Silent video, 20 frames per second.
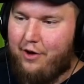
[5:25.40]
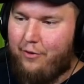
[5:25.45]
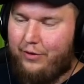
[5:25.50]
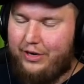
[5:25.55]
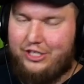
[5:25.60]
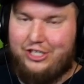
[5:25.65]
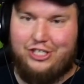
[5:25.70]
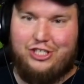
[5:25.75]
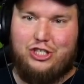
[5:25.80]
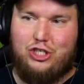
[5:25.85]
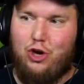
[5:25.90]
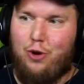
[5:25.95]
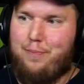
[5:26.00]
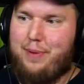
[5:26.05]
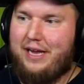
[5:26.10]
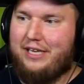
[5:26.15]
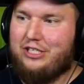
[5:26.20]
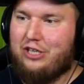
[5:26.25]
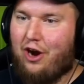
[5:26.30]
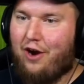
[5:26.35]
We just
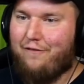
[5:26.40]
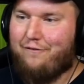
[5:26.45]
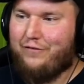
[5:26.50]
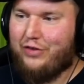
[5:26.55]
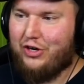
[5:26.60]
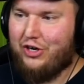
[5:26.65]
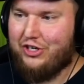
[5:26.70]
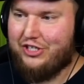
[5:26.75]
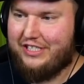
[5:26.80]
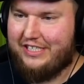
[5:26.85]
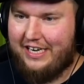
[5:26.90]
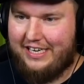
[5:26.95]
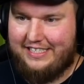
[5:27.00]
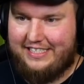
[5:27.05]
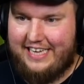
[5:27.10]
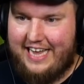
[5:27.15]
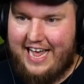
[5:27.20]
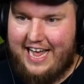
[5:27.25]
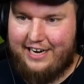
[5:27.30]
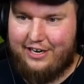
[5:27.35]
two-pieced our first
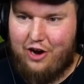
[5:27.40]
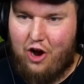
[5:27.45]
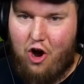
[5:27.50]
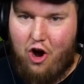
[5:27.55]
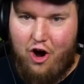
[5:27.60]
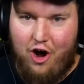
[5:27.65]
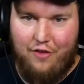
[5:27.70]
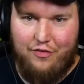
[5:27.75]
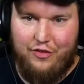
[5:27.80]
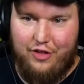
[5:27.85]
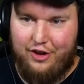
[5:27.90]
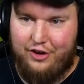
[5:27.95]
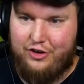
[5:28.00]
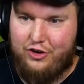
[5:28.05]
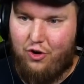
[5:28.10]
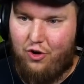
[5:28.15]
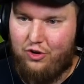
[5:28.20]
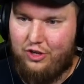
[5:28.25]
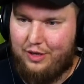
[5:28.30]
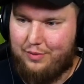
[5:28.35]
attack on the
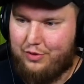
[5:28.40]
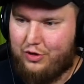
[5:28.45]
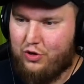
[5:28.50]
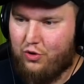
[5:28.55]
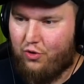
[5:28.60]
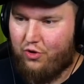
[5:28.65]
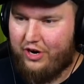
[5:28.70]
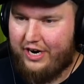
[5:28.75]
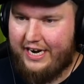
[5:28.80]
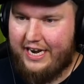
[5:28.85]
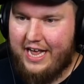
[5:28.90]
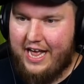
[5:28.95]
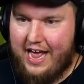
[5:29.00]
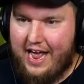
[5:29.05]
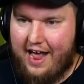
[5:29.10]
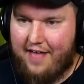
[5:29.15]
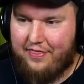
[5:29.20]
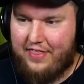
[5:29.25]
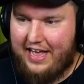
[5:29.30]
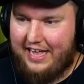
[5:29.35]
Golem Quarry,
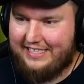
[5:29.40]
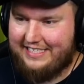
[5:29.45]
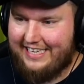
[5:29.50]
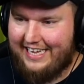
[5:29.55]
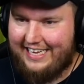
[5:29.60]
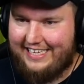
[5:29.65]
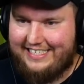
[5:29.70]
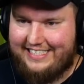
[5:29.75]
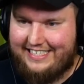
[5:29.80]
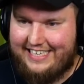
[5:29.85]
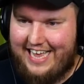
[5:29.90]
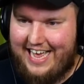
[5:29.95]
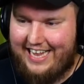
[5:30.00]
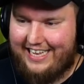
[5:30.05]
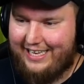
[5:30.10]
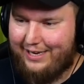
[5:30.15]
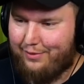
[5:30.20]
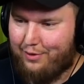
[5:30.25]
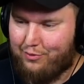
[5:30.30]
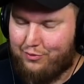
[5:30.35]
and that's
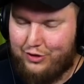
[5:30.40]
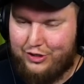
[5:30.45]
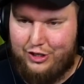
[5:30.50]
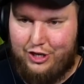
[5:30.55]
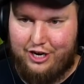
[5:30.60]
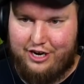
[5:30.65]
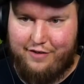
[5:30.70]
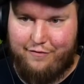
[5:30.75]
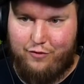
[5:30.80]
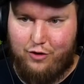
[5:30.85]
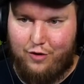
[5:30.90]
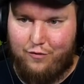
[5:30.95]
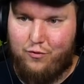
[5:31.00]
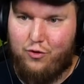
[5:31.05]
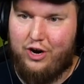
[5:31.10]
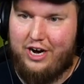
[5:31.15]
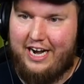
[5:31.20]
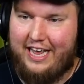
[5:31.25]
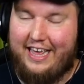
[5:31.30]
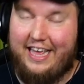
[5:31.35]
exactly what we're looking for. If
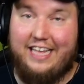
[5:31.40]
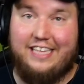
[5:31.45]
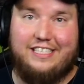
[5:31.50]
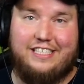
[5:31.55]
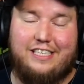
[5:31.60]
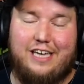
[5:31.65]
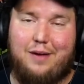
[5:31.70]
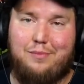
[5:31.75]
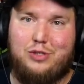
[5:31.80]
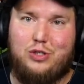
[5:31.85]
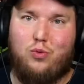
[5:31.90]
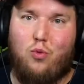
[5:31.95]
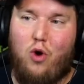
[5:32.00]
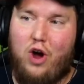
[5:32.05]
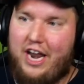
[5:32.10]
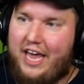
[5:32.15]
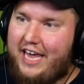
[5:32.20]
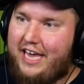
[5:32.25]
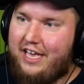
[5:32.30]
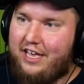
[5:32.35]
we're going to get
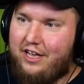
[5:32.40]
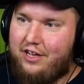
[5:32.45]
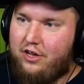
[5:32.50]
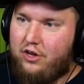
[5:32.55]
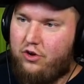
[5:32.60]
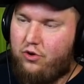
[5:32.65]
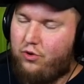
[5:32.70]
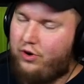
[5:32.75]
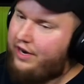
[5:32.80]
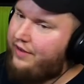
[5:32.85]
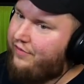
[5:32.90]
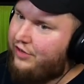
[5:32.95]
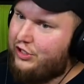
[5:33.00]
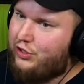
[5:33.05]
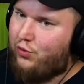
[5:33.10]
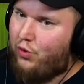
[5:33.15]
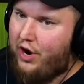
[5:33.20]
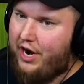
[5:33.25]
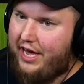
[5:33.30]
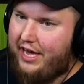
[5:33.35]
sub-20 or even
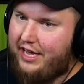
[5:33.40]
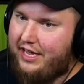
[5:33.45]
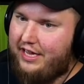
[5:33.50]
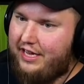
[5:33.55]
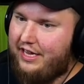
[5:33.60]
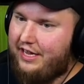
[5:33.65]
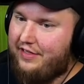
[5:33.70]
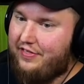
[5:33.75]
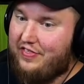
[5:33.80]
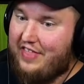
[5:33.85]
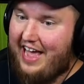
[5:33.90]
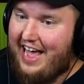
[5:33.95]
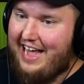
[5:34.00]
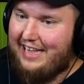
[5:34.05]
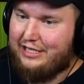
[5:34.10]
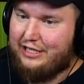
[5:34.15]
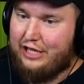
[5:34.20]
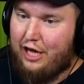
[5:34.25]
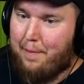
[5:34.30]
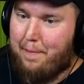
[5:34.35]
20,
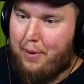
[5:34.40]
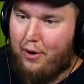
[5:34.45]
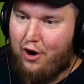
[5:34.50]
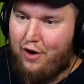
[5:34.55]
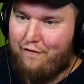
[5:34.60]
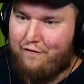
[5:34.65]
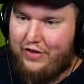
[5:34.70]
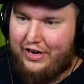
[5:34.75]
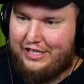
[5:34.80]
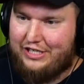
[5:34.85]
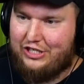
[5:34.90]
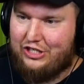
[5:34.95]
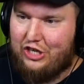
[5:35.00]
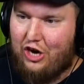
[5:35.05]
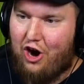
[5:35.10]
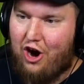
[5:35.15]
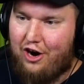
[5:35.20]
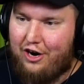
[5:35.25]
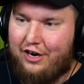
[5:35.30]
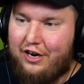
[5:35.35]
that's the perfect
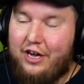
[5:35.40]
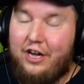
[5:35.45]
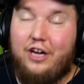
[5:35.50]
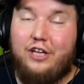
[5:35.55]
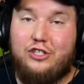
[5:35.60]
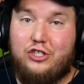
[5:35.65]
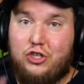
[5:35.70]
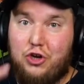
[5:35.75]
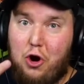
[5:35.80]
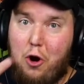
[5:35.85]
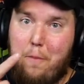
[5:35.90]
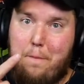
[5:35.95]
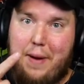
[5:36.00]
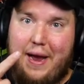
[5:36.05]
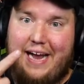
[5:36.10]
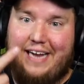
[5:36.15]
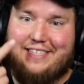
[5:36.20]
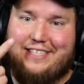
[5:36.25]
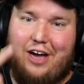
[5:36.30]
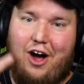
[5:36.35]
start. Two
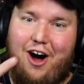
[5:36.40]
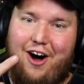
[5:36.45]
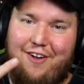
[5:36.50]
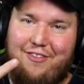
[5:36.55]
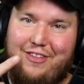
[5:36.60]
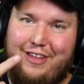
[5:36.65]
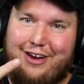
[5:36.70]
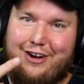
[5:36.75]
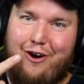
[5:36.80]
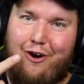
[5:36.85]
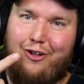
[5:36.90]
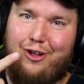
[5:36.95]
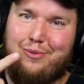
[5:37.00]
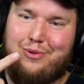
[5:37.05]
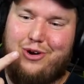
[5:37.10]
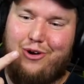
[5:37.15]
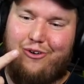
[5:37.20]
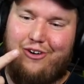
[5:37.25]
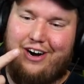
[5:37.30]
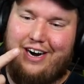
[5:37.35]
piece on the Golem
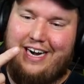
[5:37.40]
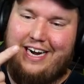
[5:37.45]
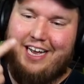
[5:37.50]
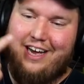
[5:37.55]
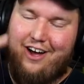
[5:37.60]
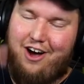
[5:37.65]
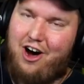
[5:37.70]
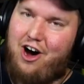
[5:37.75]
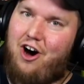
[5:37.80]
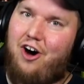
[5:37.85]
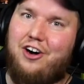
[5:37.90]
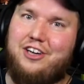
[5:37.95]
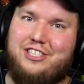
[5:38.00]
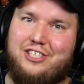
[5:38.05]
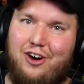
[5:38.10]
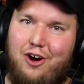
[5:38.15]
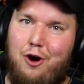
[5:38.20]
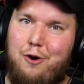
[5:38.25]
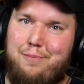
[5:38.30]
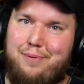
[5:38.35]
Quarry. Hogs
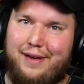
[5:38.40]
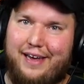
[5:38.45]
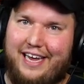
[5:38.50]
are OP.